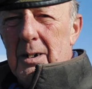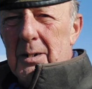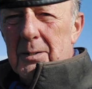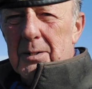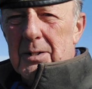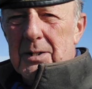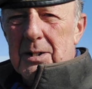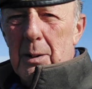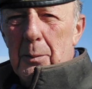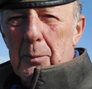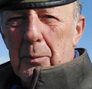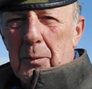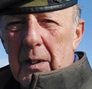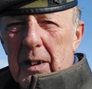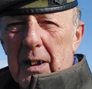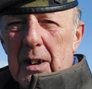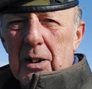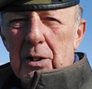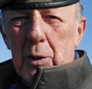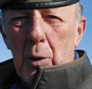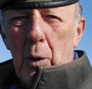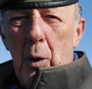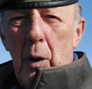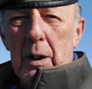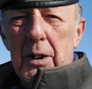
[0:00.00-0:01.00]
something
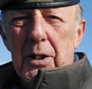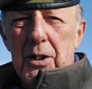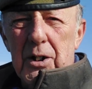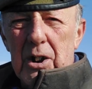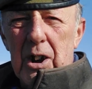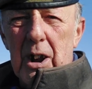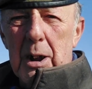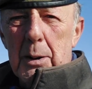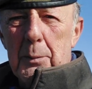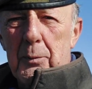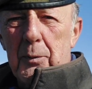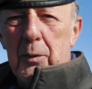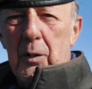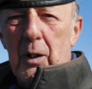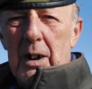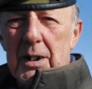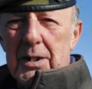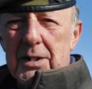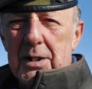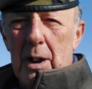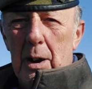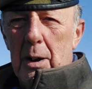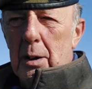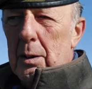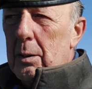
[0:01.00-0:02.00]
that's quite cheap for
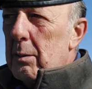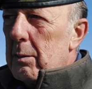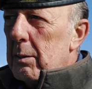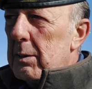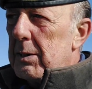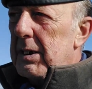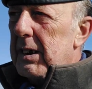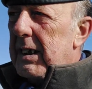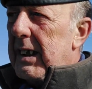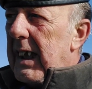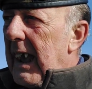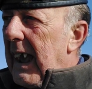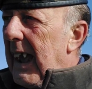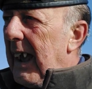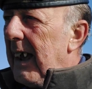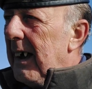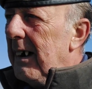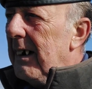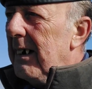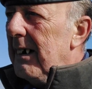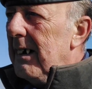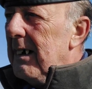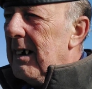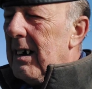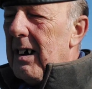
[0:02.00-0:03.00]
us to get,
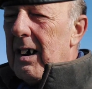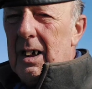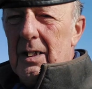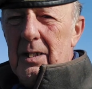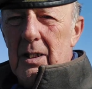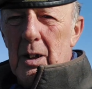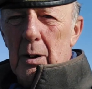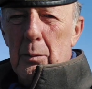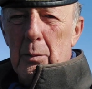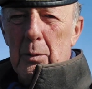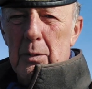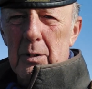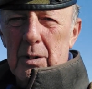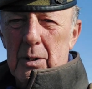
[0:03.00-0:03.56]
and that,